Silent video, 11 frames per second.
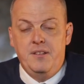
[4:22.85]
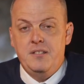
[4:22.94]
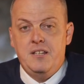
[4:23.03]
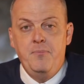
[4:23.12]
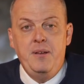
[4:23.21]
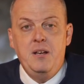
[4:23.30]
This
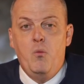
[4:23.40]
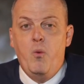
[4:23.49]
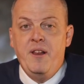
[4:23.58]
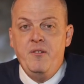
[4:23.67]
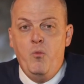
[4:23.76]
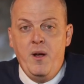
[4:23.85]
can be a
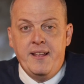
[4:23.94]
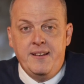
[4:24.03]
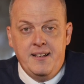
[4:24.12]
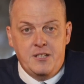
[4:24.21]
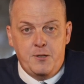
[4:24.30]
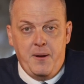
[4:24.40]
win-win,
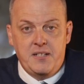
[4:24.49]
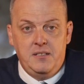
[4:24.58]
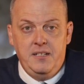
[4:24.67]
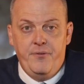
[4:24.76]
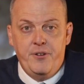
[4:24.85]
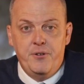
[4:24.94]

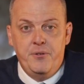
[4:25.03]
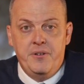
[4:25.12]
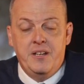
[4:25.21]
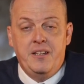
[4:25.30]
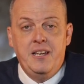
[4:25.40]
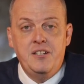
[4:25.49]
especially if you're
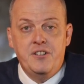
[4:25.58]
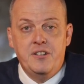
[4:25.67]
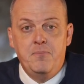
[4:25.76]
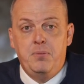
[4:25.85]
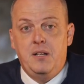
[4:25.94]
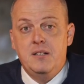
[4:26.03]
doing a
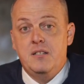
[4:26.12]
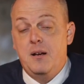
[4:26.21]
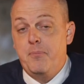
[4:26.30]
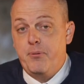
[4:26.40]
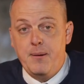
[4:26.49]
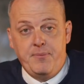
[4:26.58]
kitchen plus a
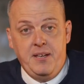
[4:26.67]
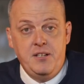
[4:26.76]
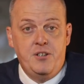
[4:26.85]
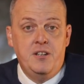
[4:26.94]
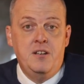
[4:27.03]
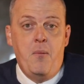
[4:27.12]
prep
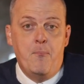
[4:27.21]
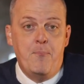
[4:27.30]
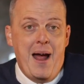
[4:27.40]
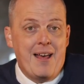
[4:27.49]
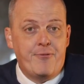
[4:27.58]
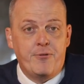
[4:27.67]
kitchen,
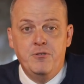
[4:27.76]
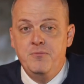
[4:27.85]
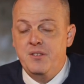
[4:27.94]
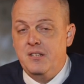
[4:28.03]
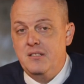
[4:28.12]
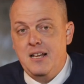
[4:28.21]

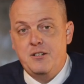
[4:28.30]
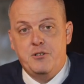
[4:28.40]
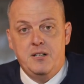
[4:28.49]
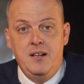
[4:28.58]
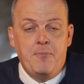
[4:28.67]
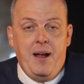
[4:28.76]
bathrooms,
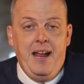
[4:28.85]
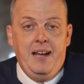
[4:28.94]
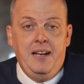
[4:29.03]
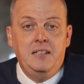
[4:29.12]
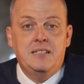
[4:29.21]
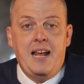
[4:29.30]
etc. And by
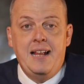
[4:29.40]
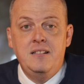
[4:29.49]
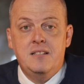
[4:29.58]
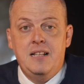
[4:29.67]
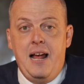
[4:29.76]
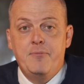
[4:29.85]
hitting 10
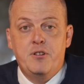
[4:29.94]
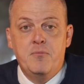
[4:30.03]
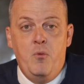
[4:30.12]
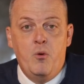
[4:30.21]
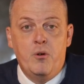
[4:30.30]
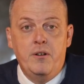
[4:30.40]
slabs or
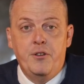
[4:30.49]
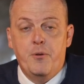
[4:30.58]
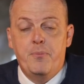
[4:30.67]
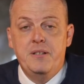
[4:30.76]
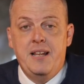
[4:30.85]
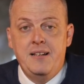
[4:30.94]
more, you're
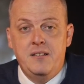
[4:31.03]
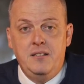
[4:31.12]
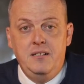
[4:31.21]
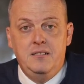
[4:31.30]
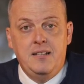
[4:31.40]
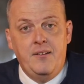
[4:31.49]

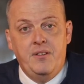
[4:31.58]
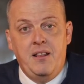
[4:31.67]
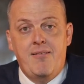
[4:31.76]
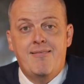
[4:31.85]
potentially saving